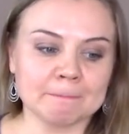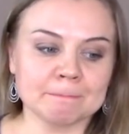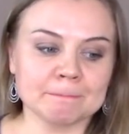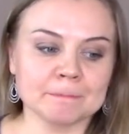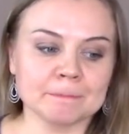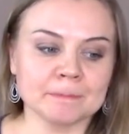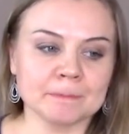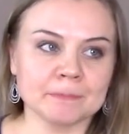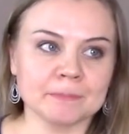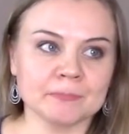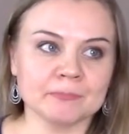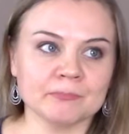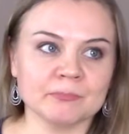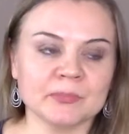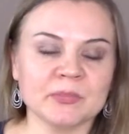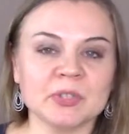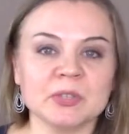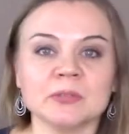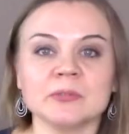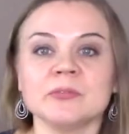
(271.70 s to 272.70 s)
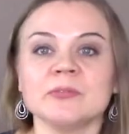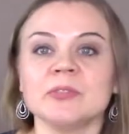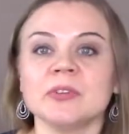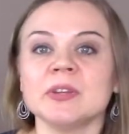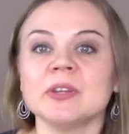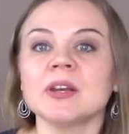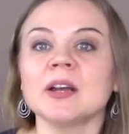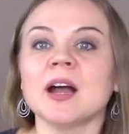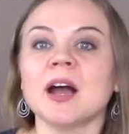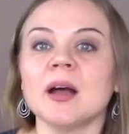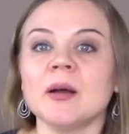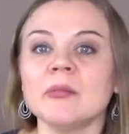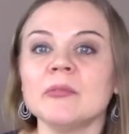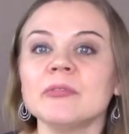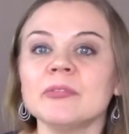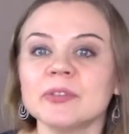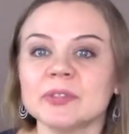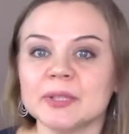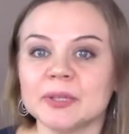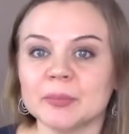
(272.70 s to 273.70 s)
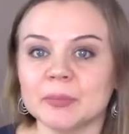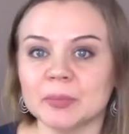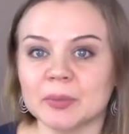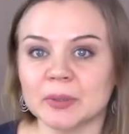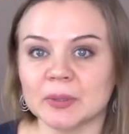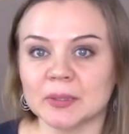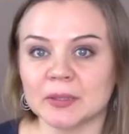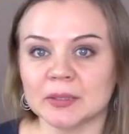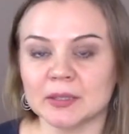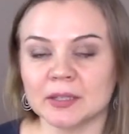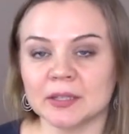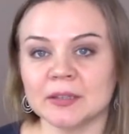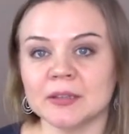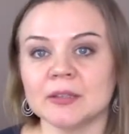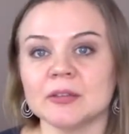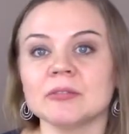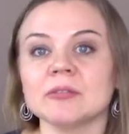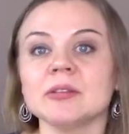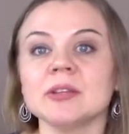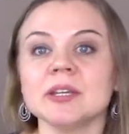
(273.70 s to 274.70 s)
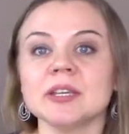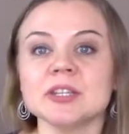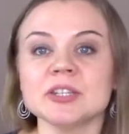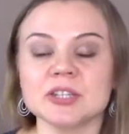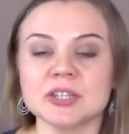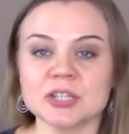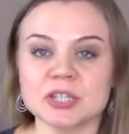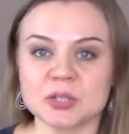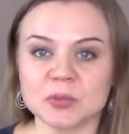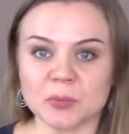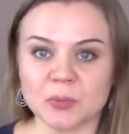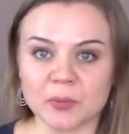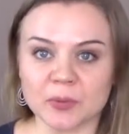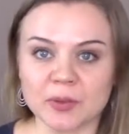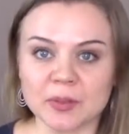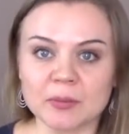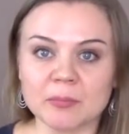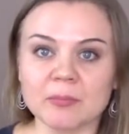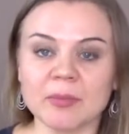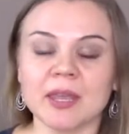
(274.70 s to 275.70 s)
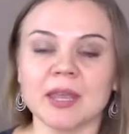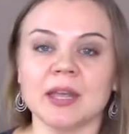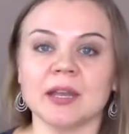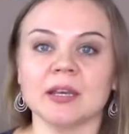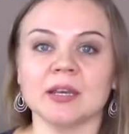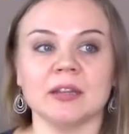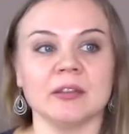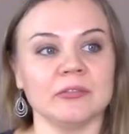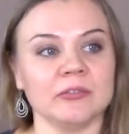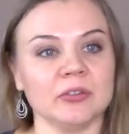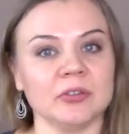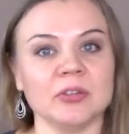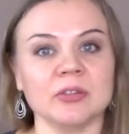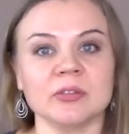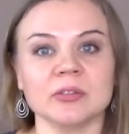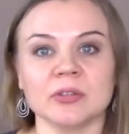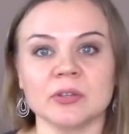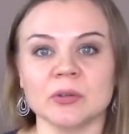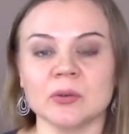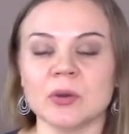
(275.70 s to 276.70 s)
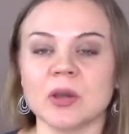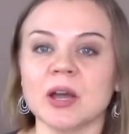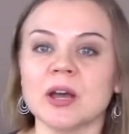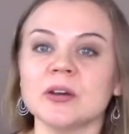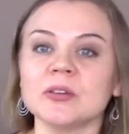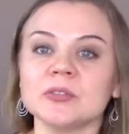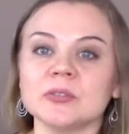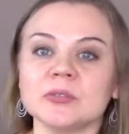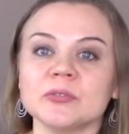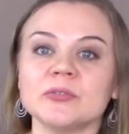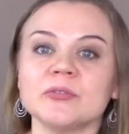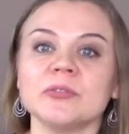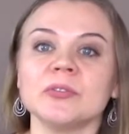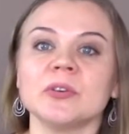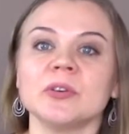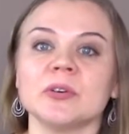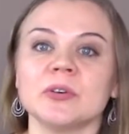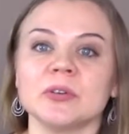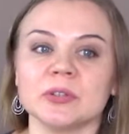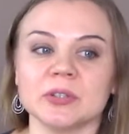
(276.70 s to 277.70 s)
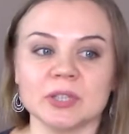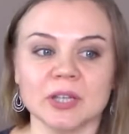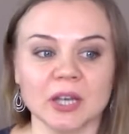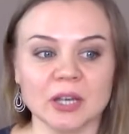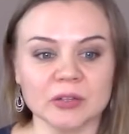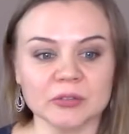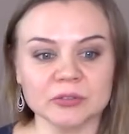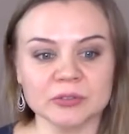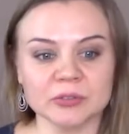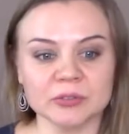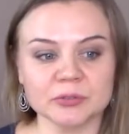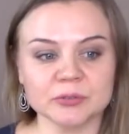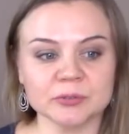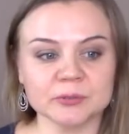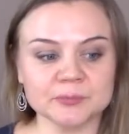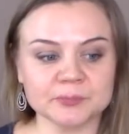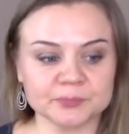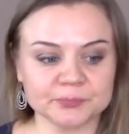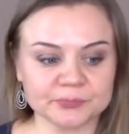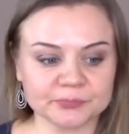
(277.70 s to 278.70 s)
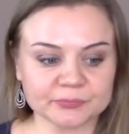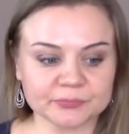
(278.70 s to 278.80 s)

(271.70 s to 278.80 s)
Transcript: mm, don't feel comfortable in a relationship with men, if you don't know how to flirt, how to